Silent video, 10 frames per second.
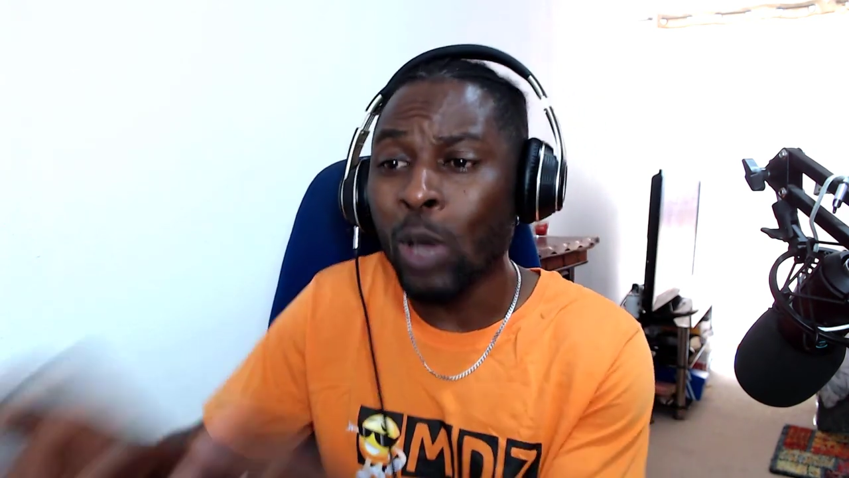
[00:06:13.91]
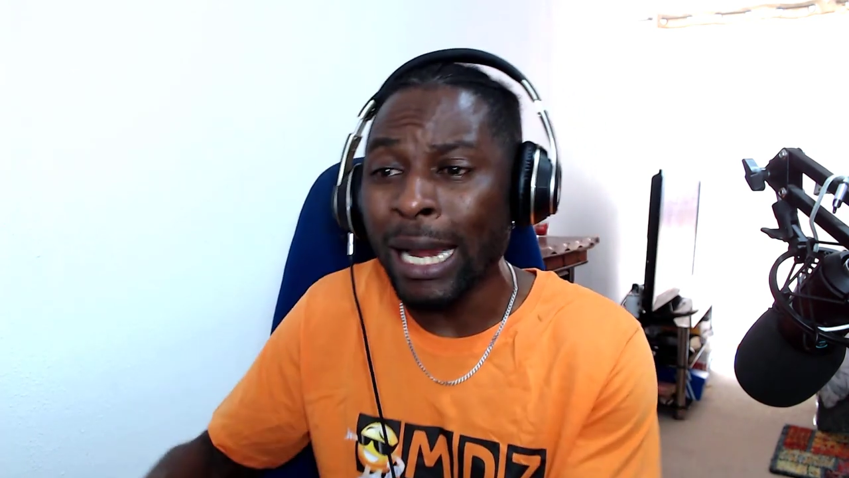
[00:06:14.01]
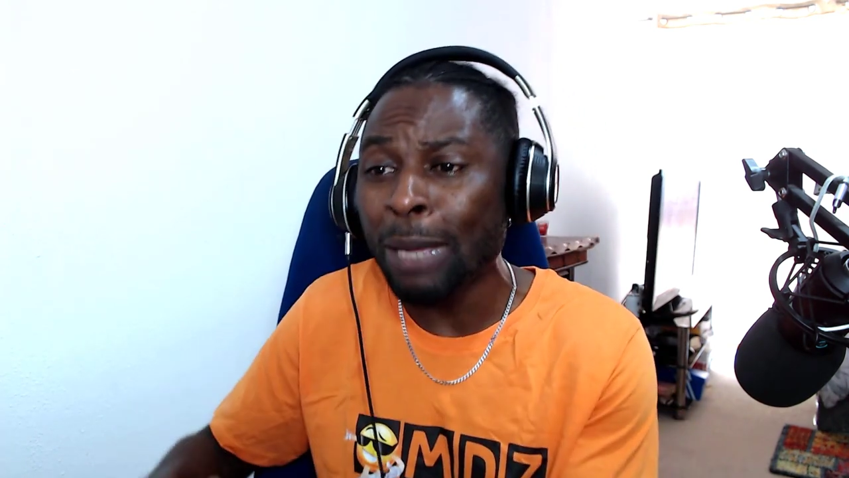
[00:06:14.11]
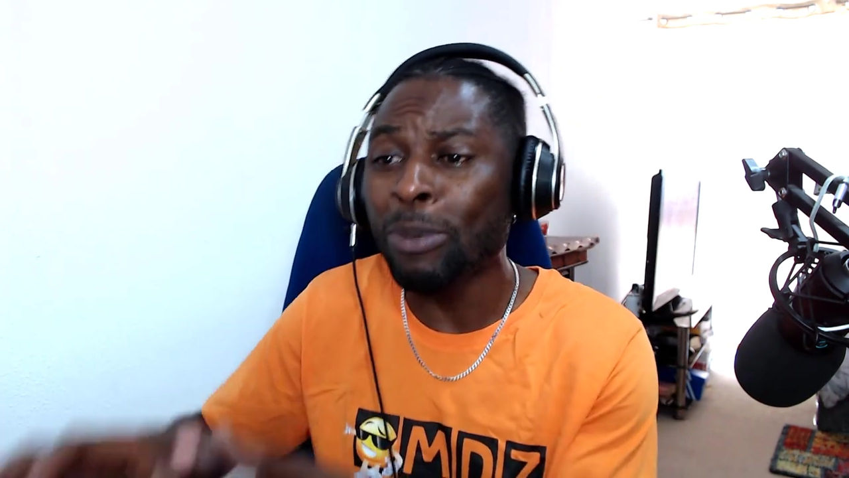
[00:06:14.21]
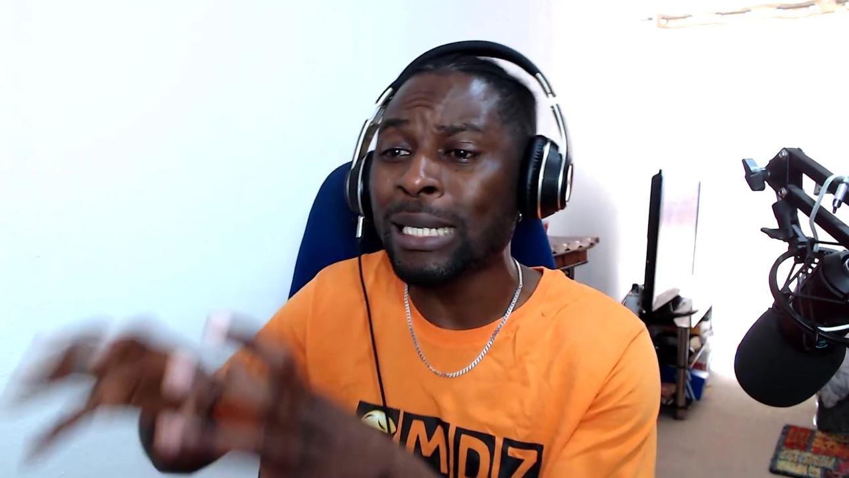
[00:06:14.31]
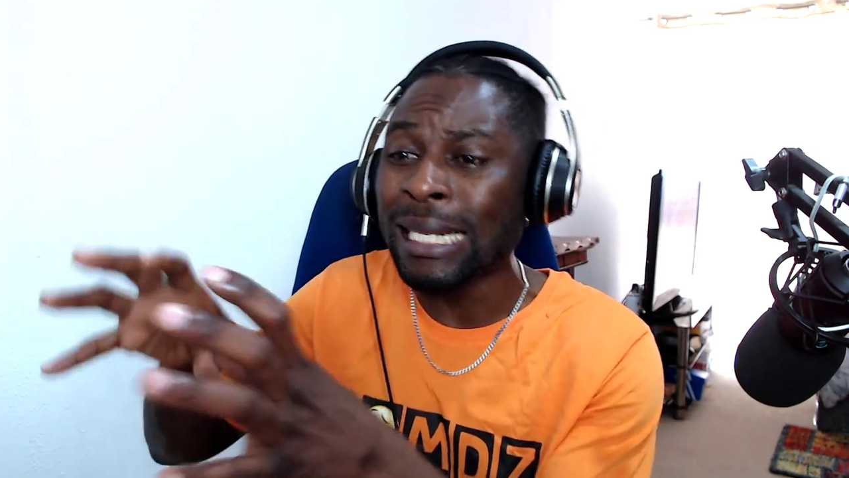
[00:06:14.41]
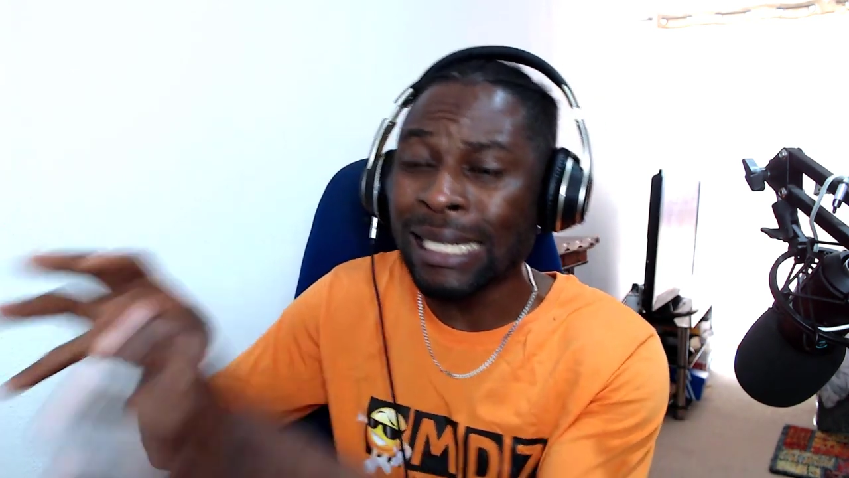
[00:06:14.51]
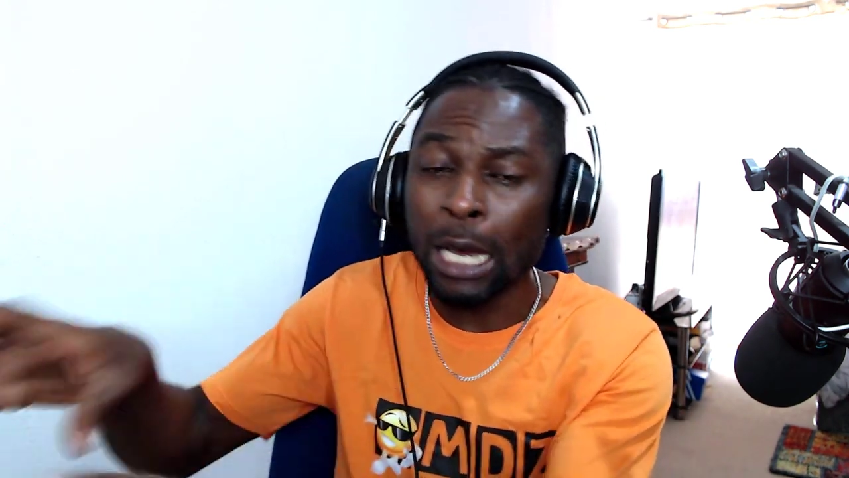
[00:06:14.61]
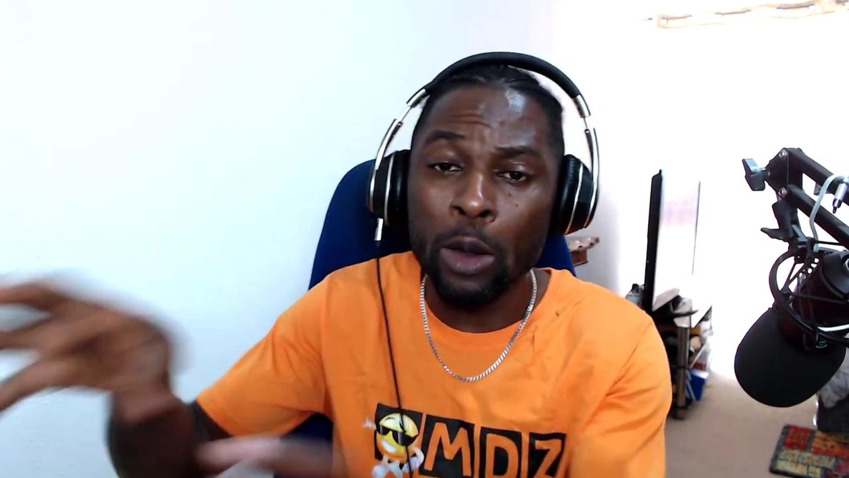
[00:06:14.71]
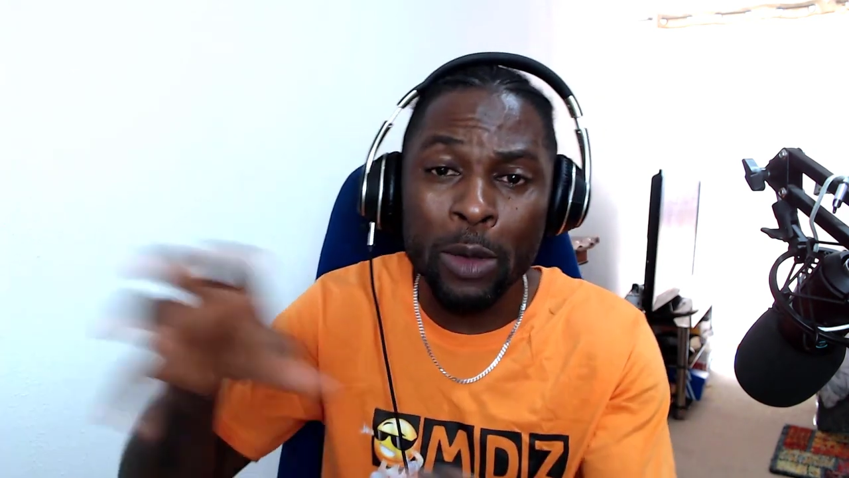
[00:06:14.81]
our neighbors and
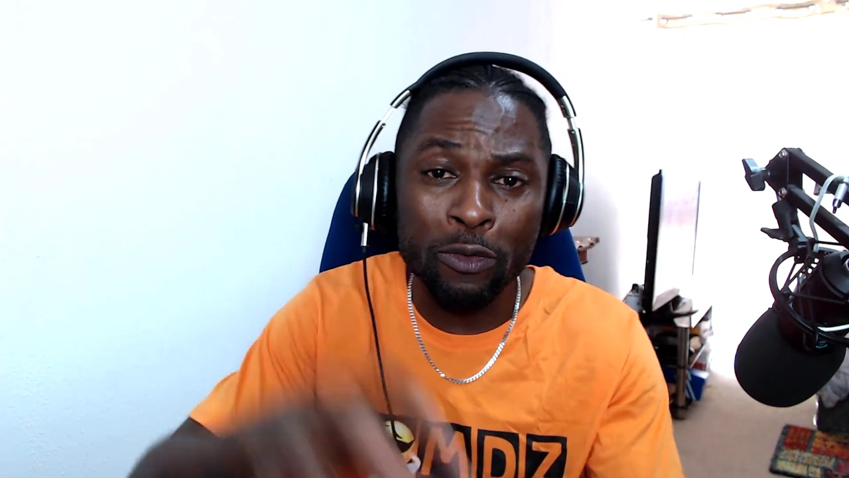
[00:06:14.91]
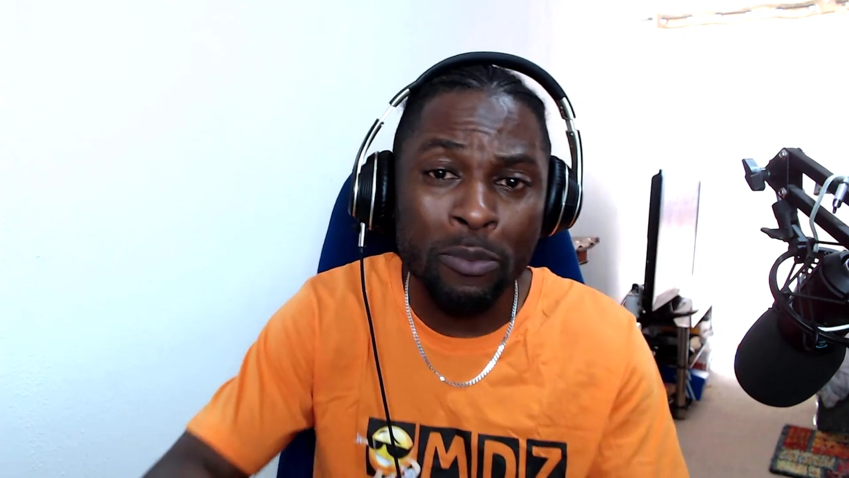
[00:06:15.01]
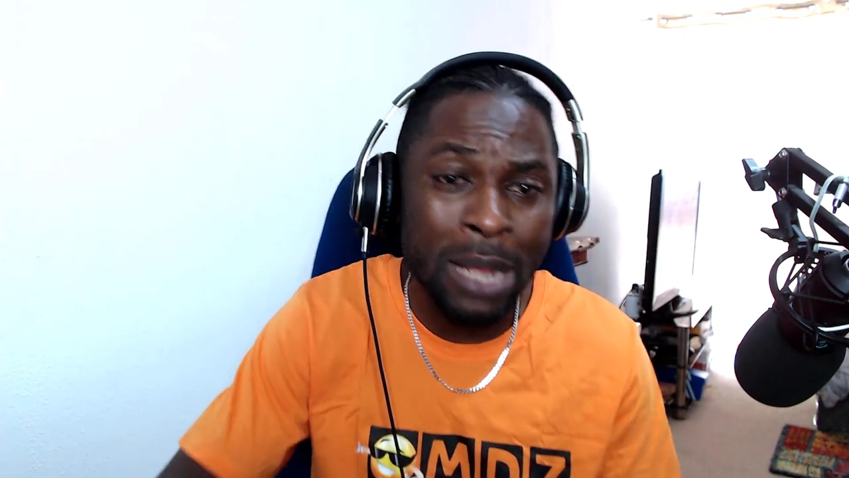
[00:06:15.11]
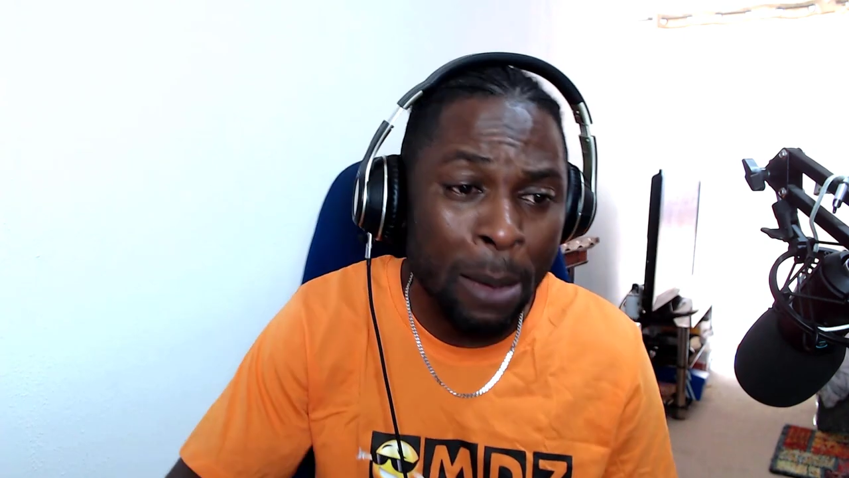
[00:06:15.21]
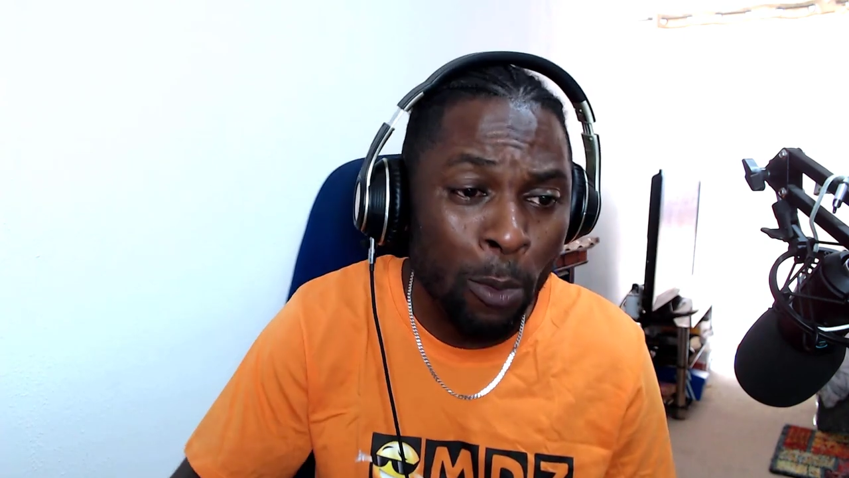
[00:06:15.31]
take away from them?